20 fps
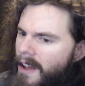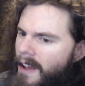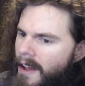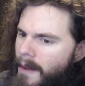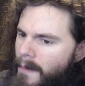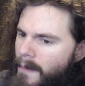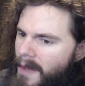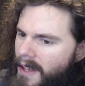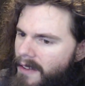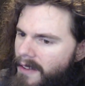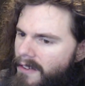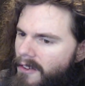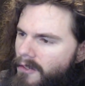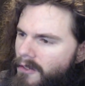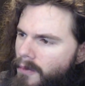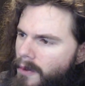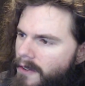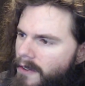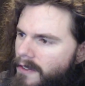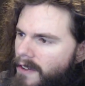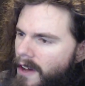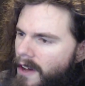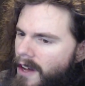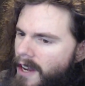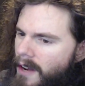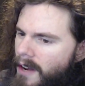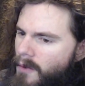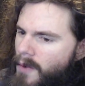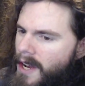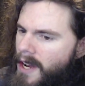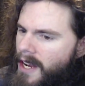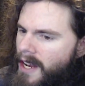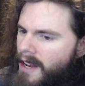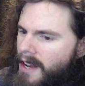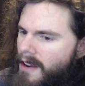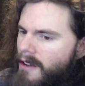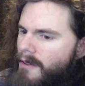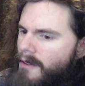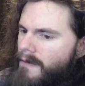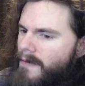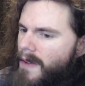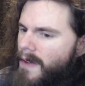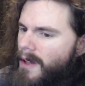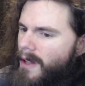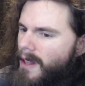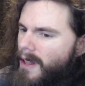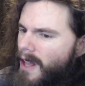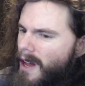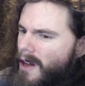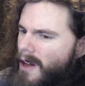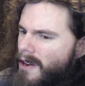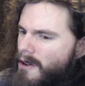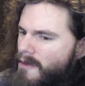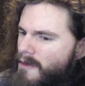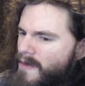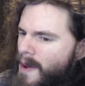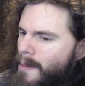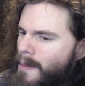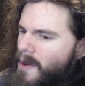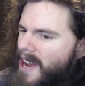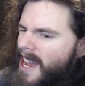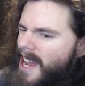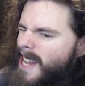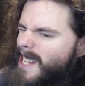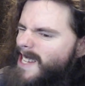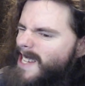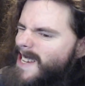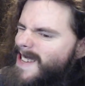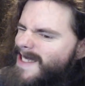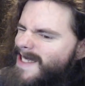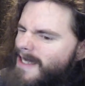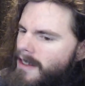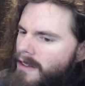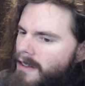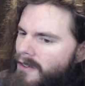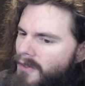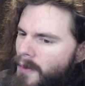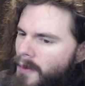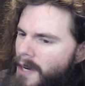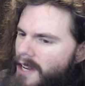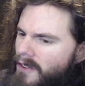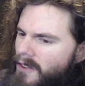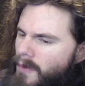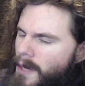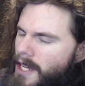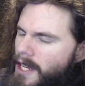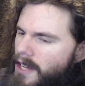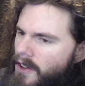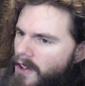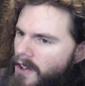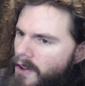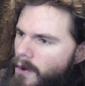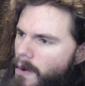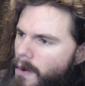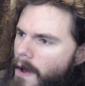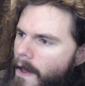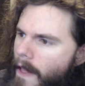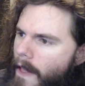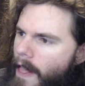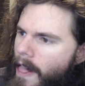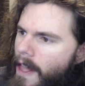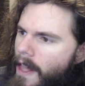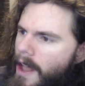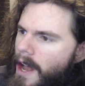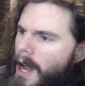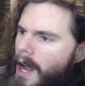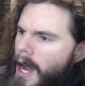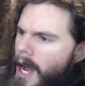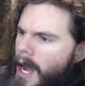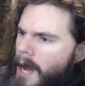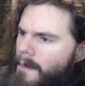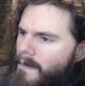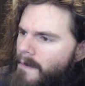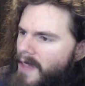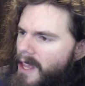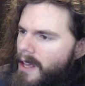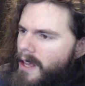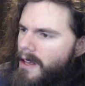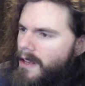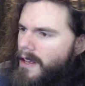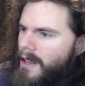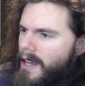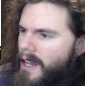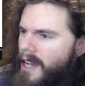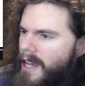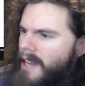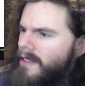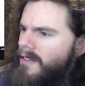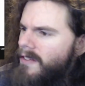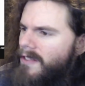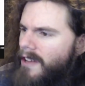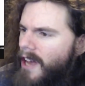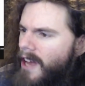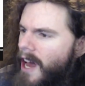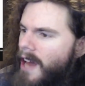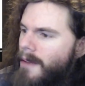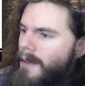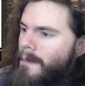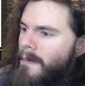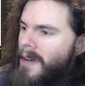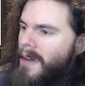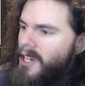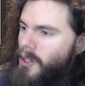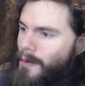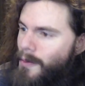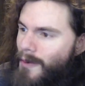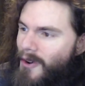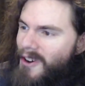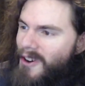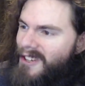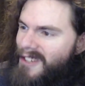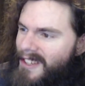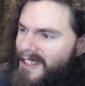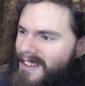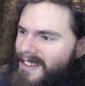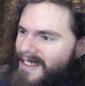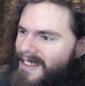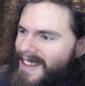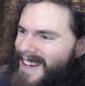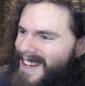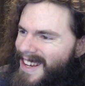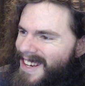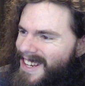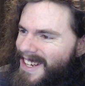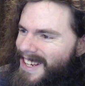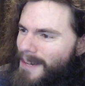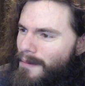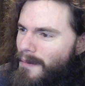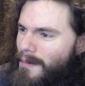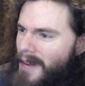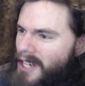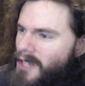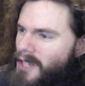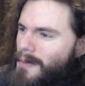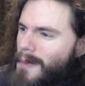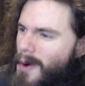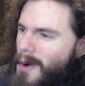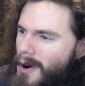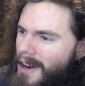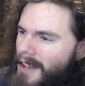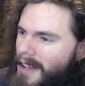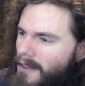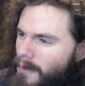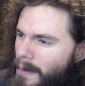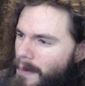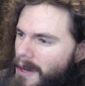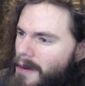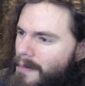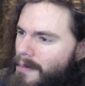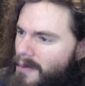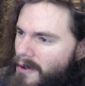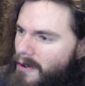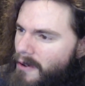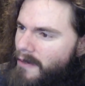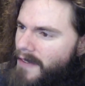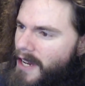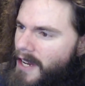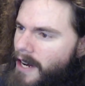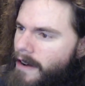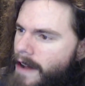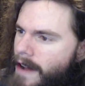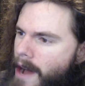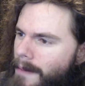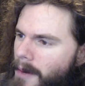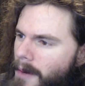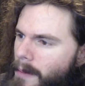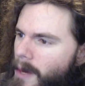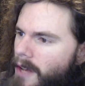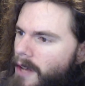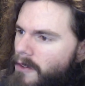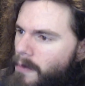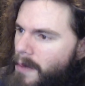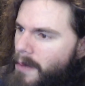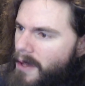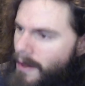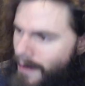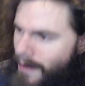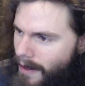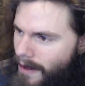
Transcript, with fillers: because this was done and written in on November 18th, 2022. It's gotten much more since then. Much more has been approved in an omnibus bill,